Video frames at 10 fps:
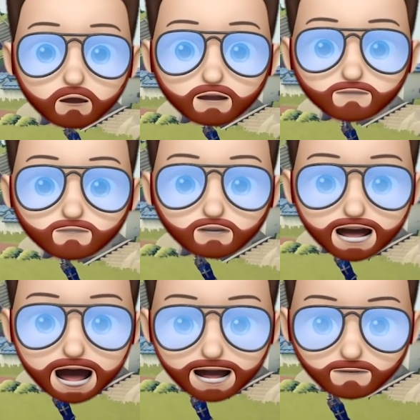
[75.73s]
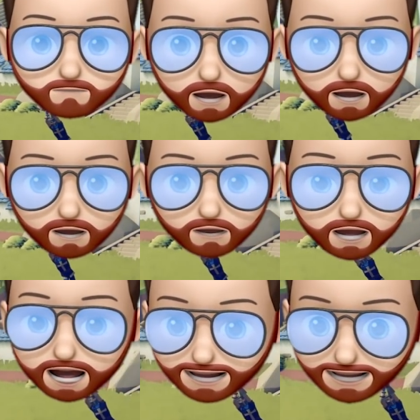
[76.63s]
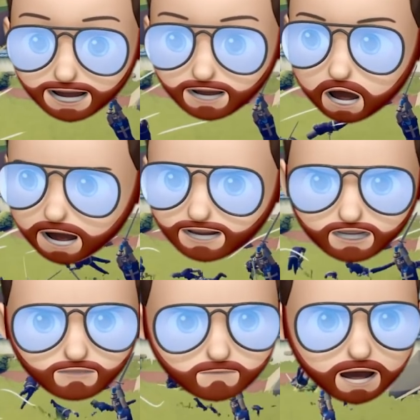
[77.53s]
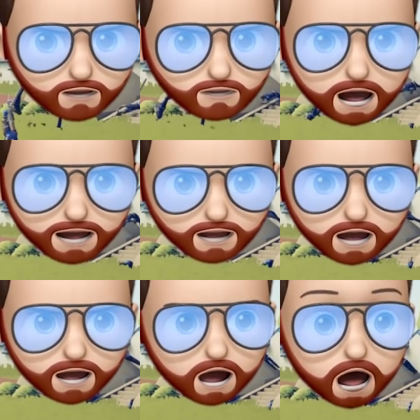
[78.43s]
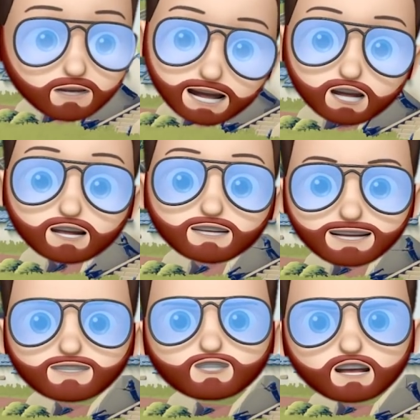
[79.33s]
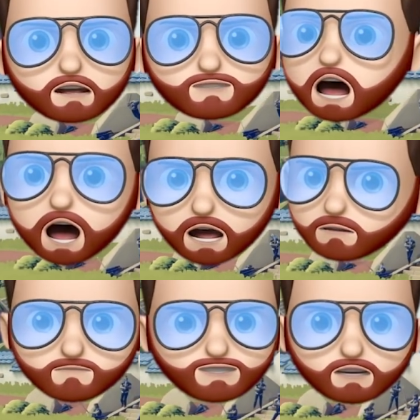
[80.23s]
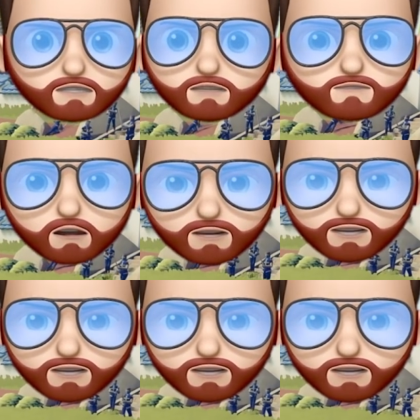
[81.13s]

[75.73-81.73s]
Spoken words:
the Vlad Impale. Did not expect that. I actually like the shout. I don't see enough units